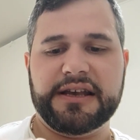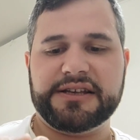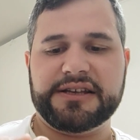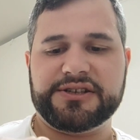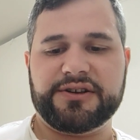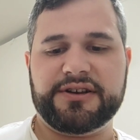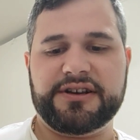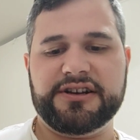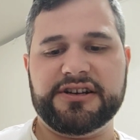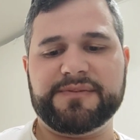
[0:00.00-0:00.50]

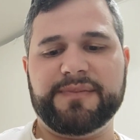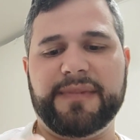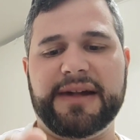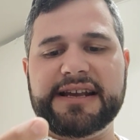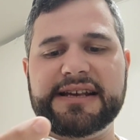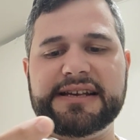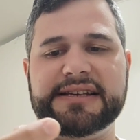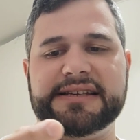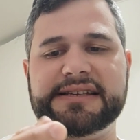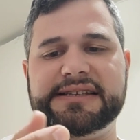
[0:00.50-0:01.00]
So here's
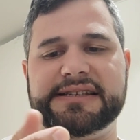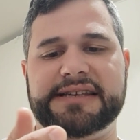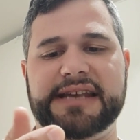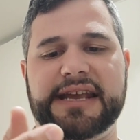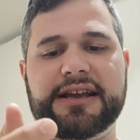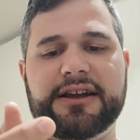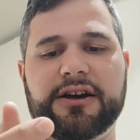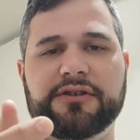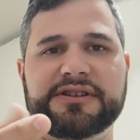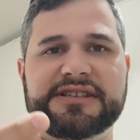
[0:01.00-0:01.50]
my
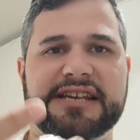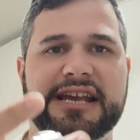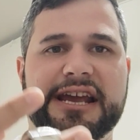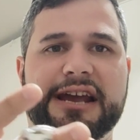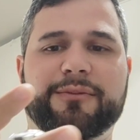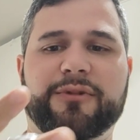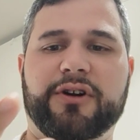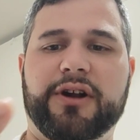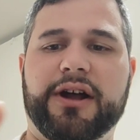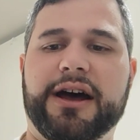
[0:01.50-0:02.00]
Seiko
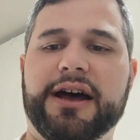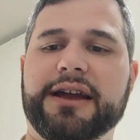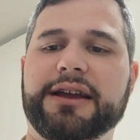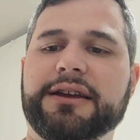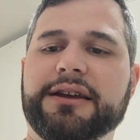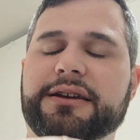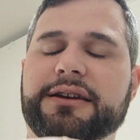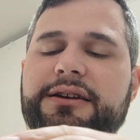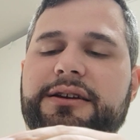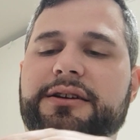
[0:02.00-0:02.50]
Samurai,
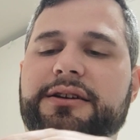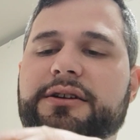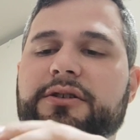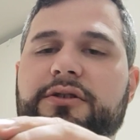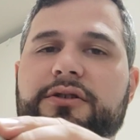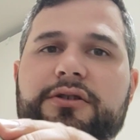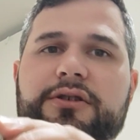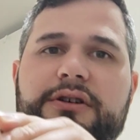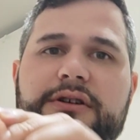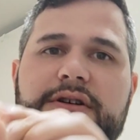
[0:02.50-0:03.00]

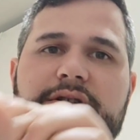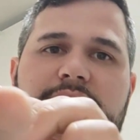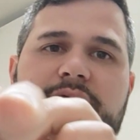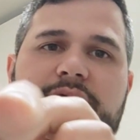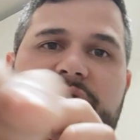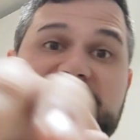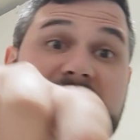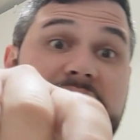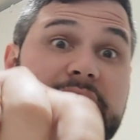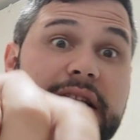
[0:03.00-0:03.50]

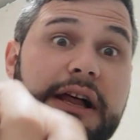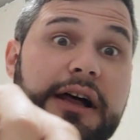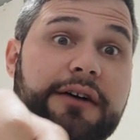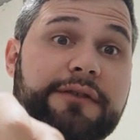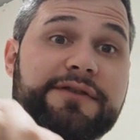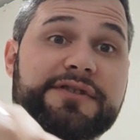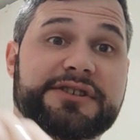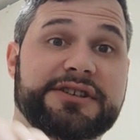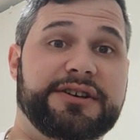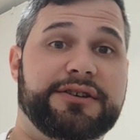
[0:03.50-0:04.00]
which I
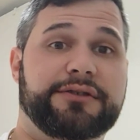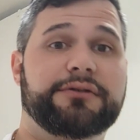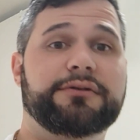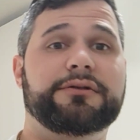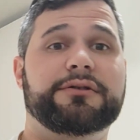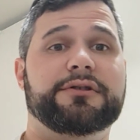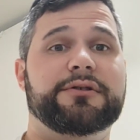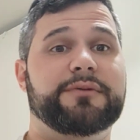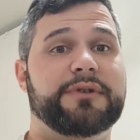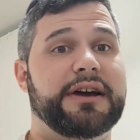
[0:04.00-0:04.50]
love too,
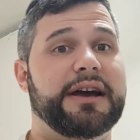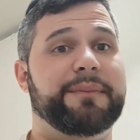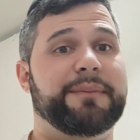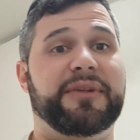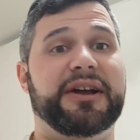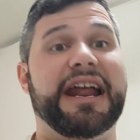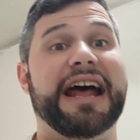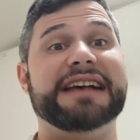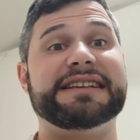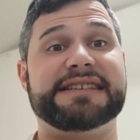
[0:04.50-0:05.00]

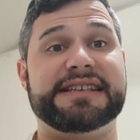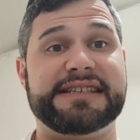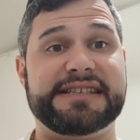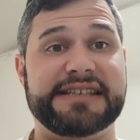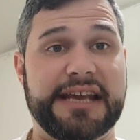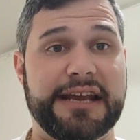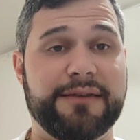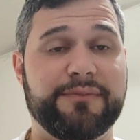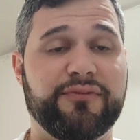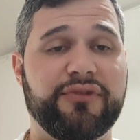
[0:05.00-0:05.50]
but has the
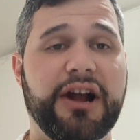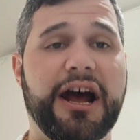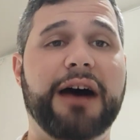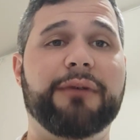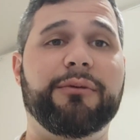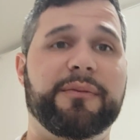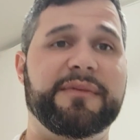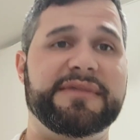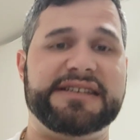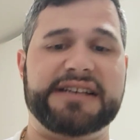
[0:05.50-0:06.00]
same
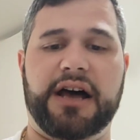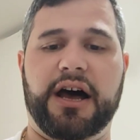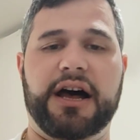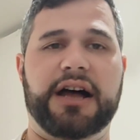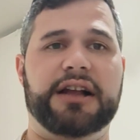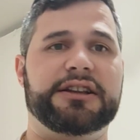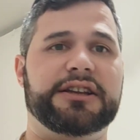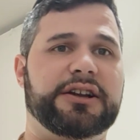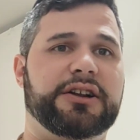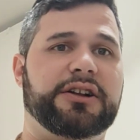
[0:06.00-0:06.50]
problem. It's
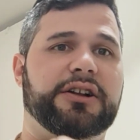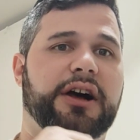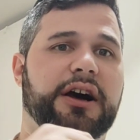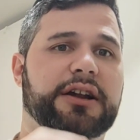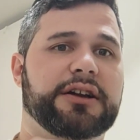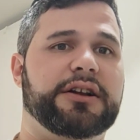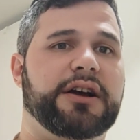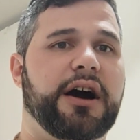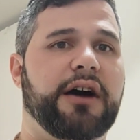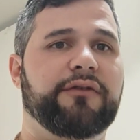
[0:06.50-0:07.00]
a little
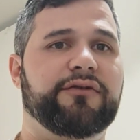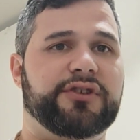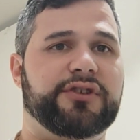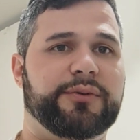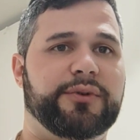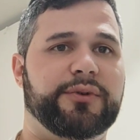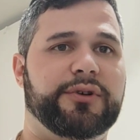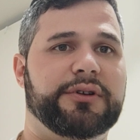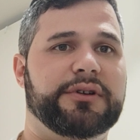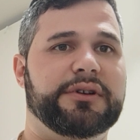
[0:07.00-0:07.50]

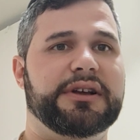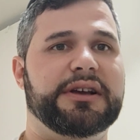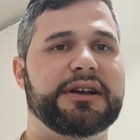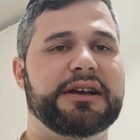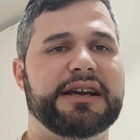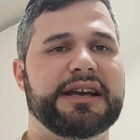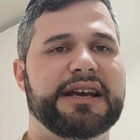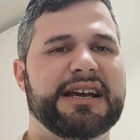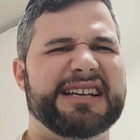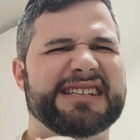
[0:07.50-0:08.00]
uncomfortable.
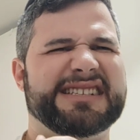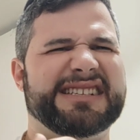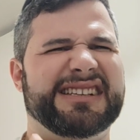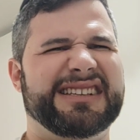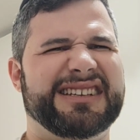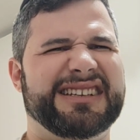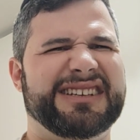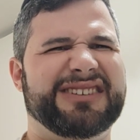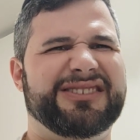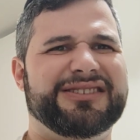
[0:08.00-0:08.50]
It's a
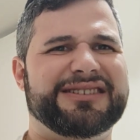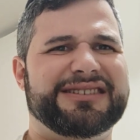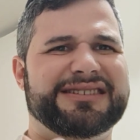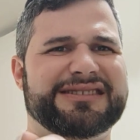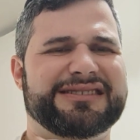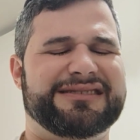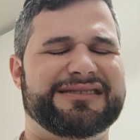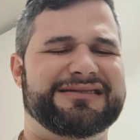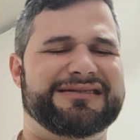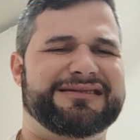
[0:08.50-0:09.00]
little
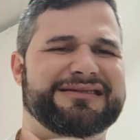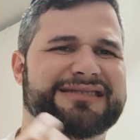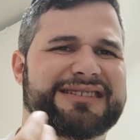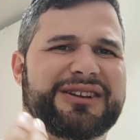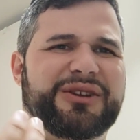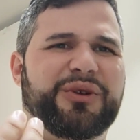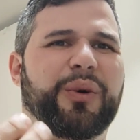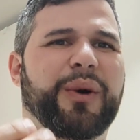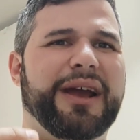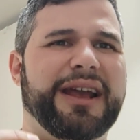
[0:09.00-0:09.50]

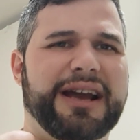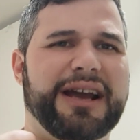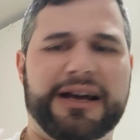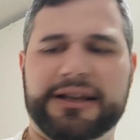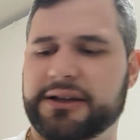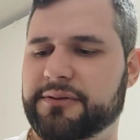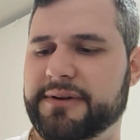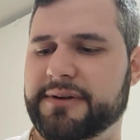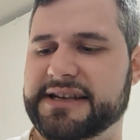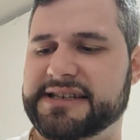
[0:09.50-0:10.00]
annoying on
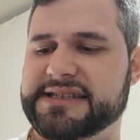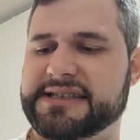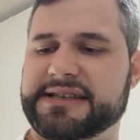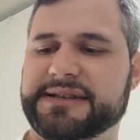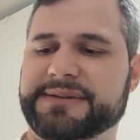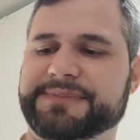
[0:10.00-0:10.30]
the wrist.